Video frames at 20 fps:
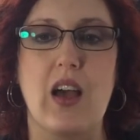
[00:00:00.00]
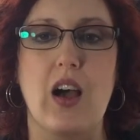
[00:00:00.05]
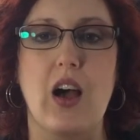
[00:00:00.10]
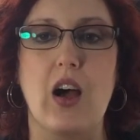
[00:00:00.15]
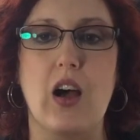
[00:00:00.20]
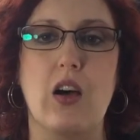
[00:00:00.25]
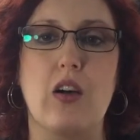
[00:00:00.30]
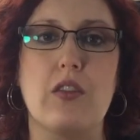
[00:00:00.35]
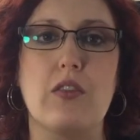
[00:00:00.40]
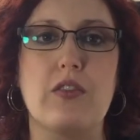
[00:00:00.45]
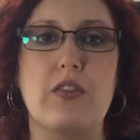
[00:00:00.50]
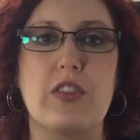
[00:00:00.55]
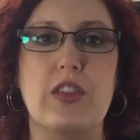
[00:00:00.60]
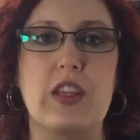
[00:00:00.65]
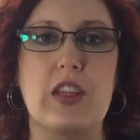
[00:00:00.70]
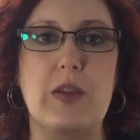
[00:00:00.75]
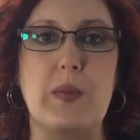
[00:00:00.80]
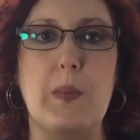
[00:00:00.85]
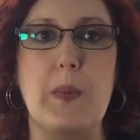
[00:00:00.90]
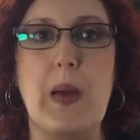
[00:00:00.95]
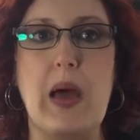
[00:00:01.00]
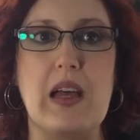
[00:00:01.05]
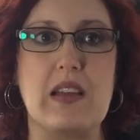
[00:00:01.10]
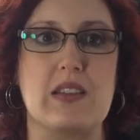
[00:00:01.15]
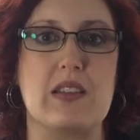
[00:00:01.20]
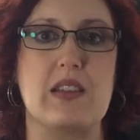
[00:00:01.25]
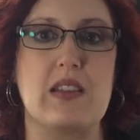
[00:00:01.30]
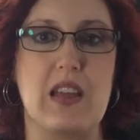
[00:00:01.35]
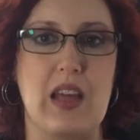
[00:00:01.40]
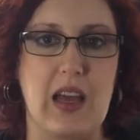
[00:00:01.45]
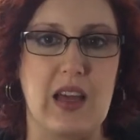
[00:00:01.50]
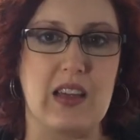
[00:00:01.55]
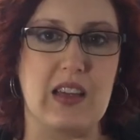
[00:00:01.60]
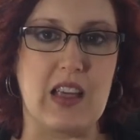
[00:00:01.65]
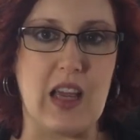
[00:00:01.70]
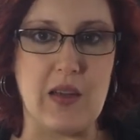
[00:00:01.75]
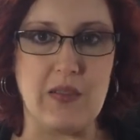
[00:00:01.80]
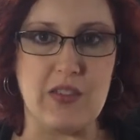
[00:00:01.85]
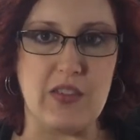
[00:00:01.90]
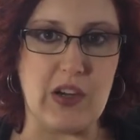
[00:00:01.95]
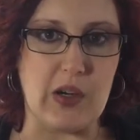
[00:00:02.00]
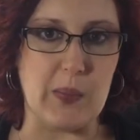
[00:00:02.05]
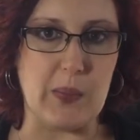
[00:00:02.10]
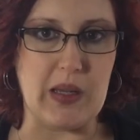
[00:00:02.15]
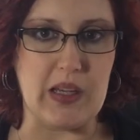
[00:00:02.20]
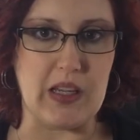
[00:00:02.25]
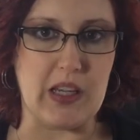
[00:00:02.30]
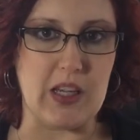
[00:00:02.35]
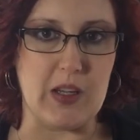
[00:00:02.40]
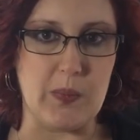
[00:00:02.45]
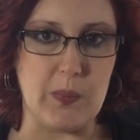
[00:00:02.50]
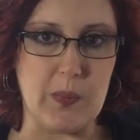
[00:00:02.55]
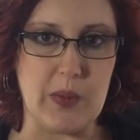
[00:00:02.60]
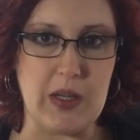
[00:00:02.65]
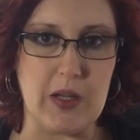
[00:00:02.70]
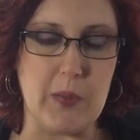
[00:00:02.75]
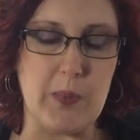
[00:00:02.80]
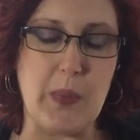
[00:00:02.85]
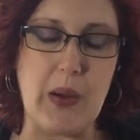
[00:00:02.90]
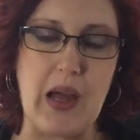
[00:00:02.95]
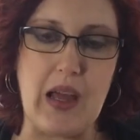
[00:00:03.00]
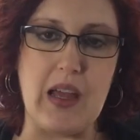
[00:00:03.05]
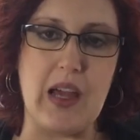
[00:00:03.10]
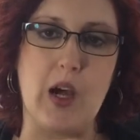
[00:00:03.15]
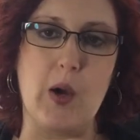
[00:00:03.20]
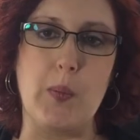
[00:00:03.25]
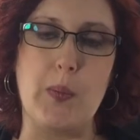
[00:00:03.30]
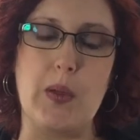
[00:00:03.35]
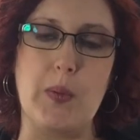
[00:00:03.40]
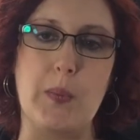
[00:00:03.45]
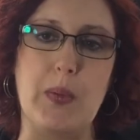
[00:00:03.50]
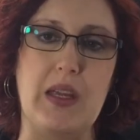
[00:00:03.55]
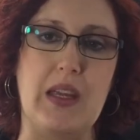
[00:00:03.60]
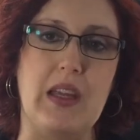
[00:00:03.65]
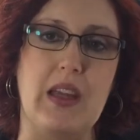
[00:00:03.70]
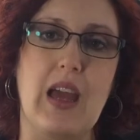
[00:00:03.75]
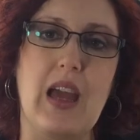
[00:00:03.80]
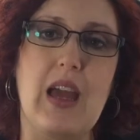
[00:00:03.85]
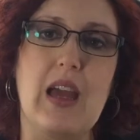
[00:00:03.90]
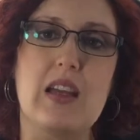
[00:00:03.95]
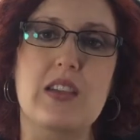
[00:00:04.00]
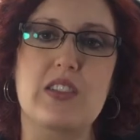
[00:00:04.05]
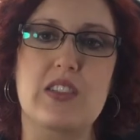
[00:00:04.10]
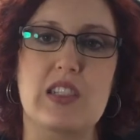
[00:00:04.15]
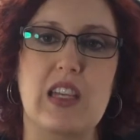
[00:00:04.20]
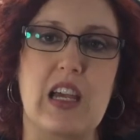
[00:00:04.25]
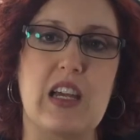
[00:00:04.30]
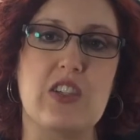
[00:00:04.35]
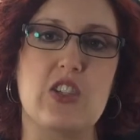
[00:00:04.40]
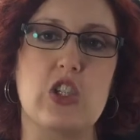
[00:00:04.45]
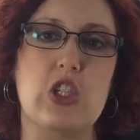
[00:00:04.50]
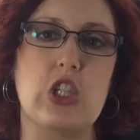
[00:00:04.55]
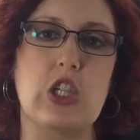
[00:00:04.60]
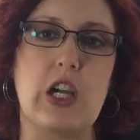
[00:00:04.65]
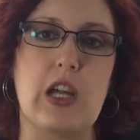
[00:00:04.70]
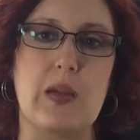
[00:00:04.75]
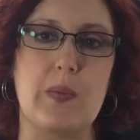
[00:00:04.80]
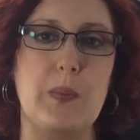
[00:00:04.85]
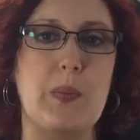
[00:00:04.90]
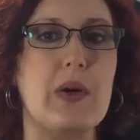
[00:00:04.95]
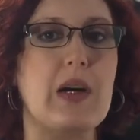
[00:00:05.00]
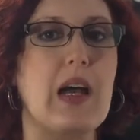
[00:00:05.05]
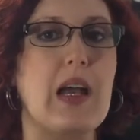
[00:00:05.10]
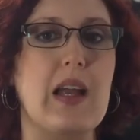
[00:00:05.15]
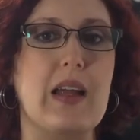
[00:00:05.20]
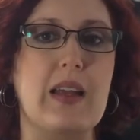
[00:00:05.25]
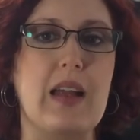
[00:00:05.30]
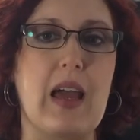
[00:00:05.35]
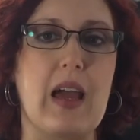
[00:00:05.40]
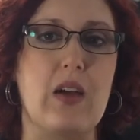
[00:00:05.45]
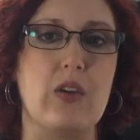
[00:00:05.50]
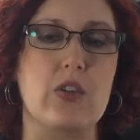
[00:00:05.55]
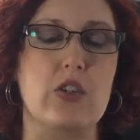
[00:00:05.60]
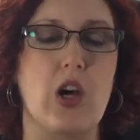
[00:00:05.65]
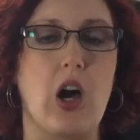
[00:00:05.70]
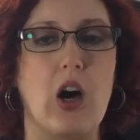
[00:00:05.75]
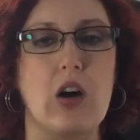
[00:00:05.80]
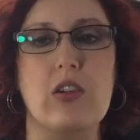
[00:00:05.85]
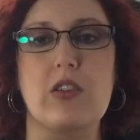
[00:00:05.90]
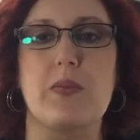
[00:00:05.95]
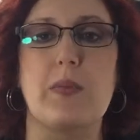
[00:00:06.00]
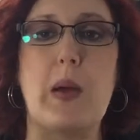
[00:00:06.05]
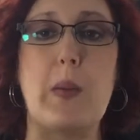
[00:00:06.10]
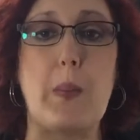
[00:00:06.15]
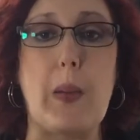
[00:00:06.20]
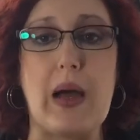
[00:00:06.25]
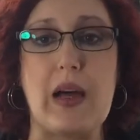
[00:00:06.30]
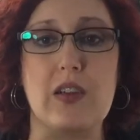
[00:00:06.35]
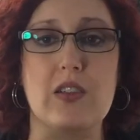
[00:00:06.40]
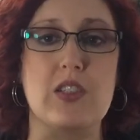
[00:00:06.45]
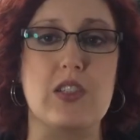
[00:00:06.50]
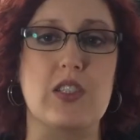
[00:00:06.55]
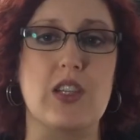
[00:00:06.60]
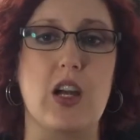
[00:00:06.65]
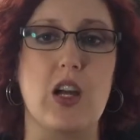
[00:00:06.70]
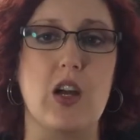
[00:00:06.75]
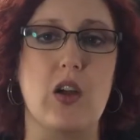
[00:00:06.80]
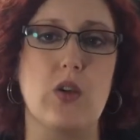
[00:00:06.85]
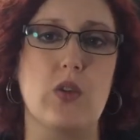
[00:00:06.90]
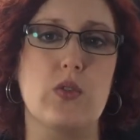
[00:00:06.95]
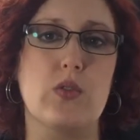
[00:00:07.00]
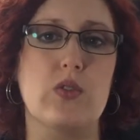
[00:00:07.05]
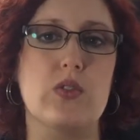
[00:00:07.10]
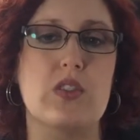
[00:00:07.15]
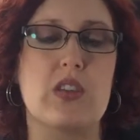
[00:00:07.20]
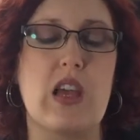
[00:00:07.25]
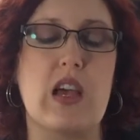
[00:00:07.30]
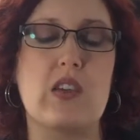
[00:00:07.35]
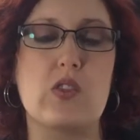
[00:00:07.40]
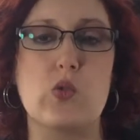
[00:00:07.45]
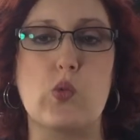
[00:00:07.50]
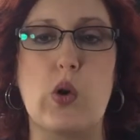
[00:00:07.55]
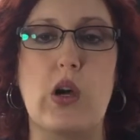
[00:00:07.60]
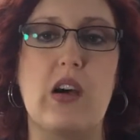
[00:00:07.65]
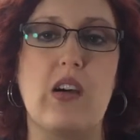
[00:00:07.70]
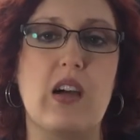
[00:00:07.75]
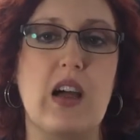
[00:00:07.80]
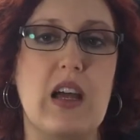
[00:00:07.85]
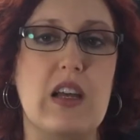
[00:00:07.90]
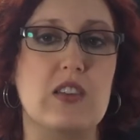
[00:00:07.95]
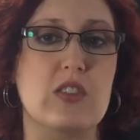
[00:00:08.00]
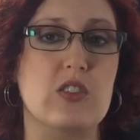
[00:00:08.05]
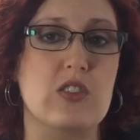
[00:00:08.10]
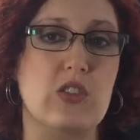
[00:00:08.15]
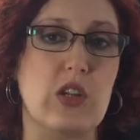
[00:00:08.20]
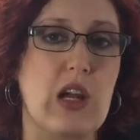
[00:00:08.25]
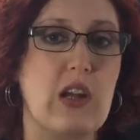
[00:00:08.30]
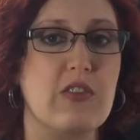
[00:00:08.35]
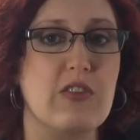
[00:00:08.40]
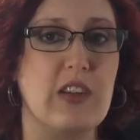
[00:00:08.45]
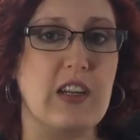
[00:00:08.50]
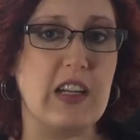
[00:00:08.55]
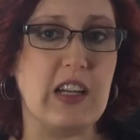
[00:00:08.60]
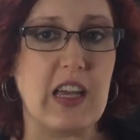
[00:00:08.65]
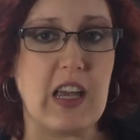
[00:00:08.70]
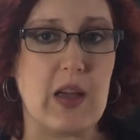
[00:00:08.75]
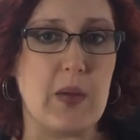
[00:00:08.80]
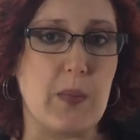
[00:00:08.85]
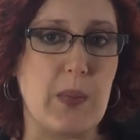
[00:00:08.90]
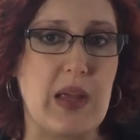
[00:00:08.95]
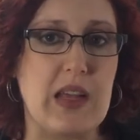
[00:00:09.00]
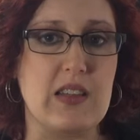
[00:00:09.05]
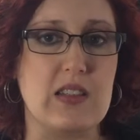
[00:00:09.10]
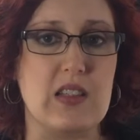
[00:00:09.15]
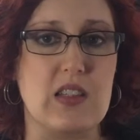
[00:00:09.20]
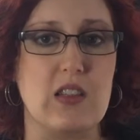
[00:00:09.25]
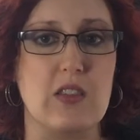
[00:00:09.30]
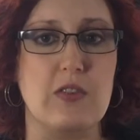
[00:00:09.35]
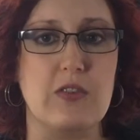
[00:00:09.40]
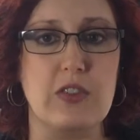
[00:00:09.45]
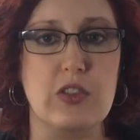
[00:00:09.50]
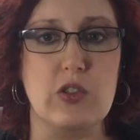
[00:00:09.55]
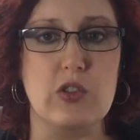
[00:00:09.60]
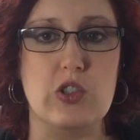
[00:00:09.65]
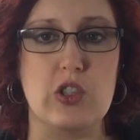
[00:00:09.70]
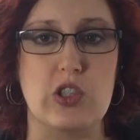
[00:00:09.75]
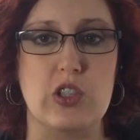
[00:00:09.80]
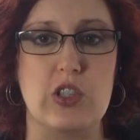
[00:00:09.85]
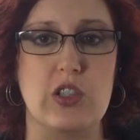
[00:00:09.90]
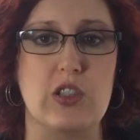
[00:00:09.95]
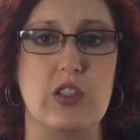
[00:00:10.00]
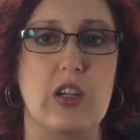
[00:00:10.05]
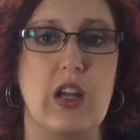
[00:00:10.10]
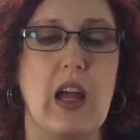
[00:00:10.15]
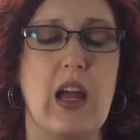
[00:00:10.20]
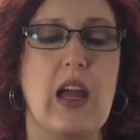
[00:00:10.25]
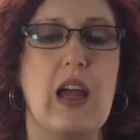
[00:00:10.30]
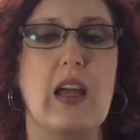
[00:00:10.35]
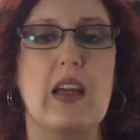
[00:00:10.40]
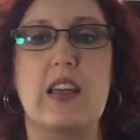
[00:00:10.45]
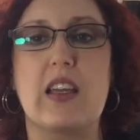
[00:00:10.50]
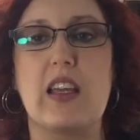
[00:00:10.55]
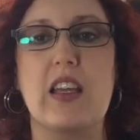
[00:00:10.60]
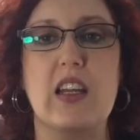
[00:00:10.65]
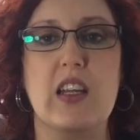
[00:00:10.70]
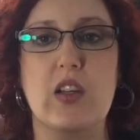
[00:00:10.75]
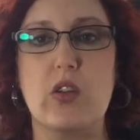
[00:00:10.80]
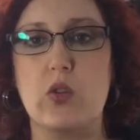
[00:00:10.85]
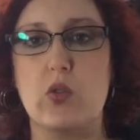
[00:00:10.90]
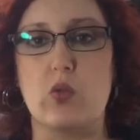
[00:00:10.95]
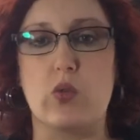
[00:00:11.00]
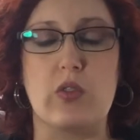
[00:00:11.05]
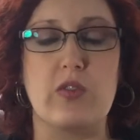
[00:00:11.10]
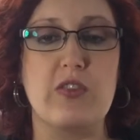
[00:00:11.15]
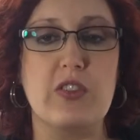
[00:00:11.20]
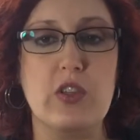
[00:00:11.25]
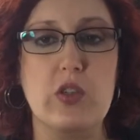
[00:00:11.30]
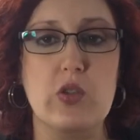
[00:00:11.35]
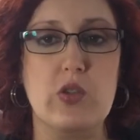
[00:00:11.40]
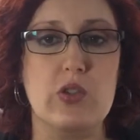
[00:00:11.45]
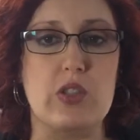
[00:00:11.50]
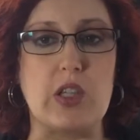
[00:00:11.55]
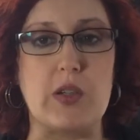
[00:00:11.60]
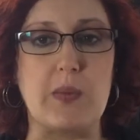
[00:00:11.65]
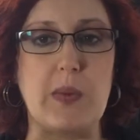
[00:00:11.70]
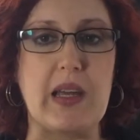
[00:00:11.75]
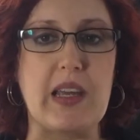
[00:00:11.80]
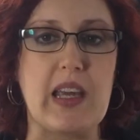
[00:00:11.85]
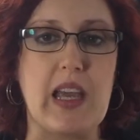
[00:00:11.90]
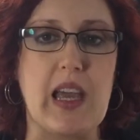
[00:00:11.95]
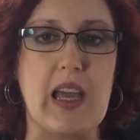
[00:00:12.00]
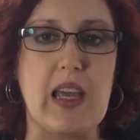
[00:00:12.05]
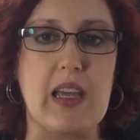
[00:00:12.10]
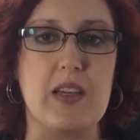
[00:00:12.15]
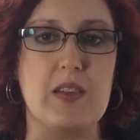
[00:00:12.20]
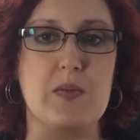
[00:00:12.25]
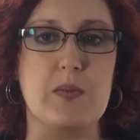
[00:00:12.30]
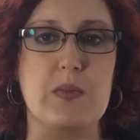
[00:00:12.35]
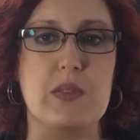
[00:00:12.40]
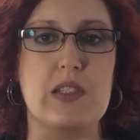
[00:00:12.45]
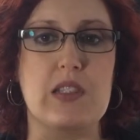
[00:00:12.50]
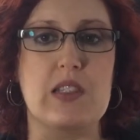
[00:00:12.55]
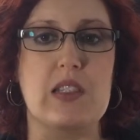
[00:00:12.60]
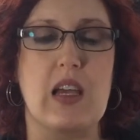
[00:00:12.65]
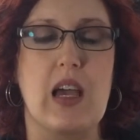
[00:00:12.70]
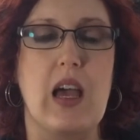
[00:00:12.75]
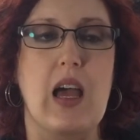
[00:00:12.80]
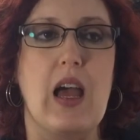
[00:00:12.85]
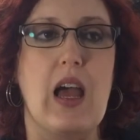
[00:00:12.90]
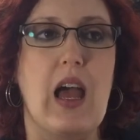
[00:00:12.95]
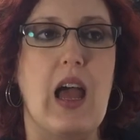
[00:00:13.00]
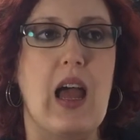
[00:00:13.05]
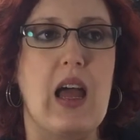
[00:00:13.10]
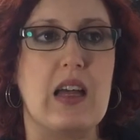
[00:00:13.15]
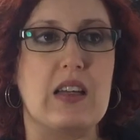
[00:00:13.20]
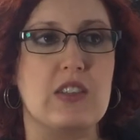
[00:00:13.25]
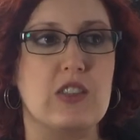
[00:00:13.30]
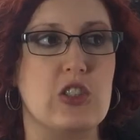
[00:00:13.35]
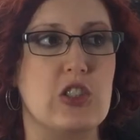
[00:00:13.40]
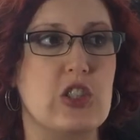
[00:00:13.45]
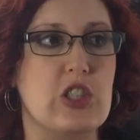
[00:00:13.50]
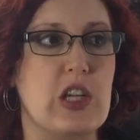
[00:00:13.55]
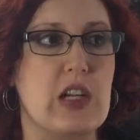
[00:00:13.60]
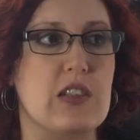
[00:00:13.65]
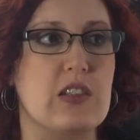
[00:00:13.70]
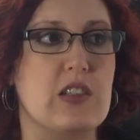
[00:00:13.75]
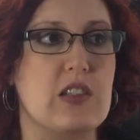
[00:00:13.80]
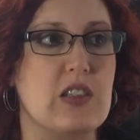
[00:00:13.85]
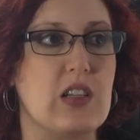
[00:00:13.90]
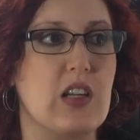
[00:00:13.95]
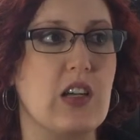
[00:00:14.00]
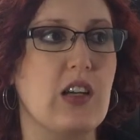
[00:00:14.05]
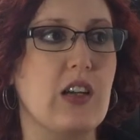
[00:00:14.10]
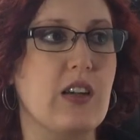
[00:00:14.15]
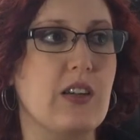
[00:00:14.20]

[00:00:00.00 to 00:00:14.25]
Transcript: of the mess that game development can be by helping me schedule and plan out all of my milestones, as well as crowdfunding campaigns in the future, getting reviews on my games, and just